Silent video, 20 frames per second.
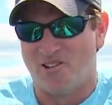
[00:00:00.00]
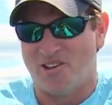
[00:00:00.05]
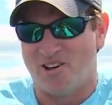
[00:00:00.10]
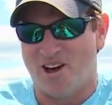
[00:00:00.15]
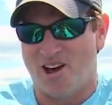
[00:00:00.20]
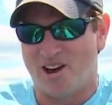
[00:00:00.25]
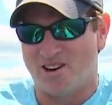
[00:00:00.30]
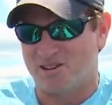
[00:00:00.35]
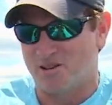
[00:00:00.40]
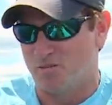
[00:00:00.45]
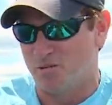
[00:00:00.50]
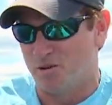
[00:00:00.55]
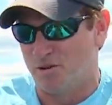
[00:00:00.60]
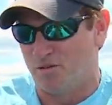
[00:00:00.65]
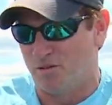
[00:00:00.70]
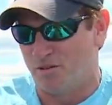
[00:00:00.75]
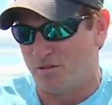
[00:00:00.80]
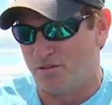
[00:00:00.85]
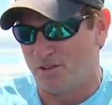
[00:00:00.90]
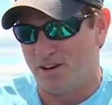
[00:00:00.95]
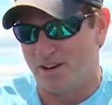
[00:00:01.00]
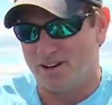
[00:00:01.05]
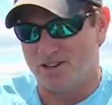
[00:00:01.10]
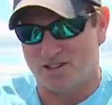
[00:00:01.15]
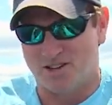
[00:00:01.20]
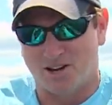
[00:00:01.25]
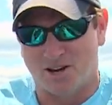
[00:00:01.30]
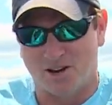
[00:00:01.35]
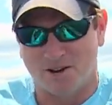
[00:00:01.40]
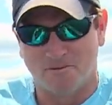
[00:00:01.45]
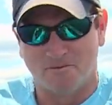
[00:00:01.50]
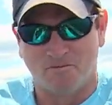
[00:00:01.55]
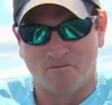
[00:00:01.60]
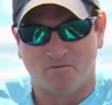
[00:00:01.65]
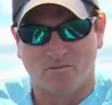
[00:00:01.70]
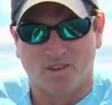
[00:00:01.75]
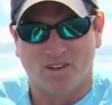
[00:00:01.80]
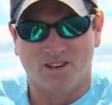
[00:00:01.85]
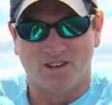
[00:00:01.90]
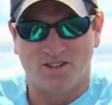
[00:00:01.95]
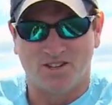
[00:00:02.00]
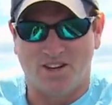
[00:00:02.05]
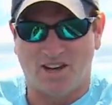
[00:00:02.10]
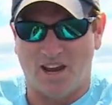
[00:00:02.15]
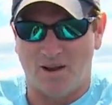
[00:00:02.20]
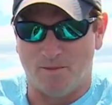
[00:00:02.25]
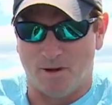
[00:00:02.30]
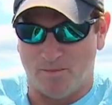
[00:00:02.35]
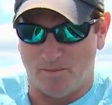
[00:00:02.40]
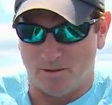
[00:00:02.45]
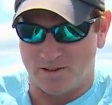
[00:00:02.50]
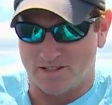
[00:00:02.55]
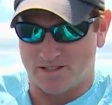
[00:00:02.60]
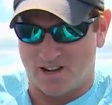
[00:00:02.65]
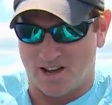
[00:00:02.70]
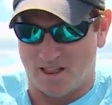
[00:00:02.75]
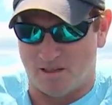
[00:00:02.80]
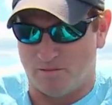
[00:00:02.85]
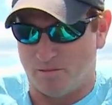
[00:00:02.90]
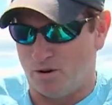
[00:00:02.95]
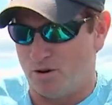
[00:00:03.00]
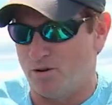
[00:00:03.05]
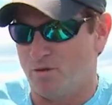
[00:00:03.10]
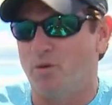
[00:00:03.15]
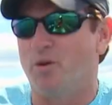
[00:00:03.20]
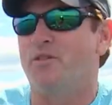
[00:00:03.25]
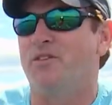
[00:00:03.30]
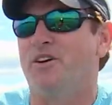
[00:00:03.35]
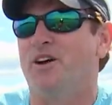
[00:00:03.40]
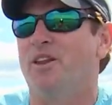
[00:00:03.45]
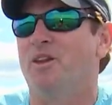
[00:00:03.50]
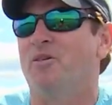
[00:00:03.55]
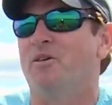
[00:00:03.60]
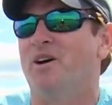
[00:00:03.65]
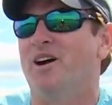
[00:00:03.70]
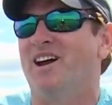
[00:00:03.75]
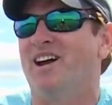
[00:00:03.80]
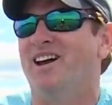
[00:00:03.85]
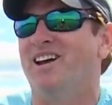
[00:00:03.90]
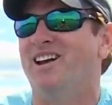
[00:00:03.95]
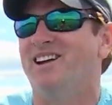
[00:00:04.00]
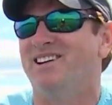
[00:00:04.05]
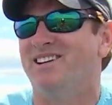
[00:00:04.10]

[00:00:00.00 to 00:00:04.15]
That is a beautiful fish. She came up and saw the boat and went the other way.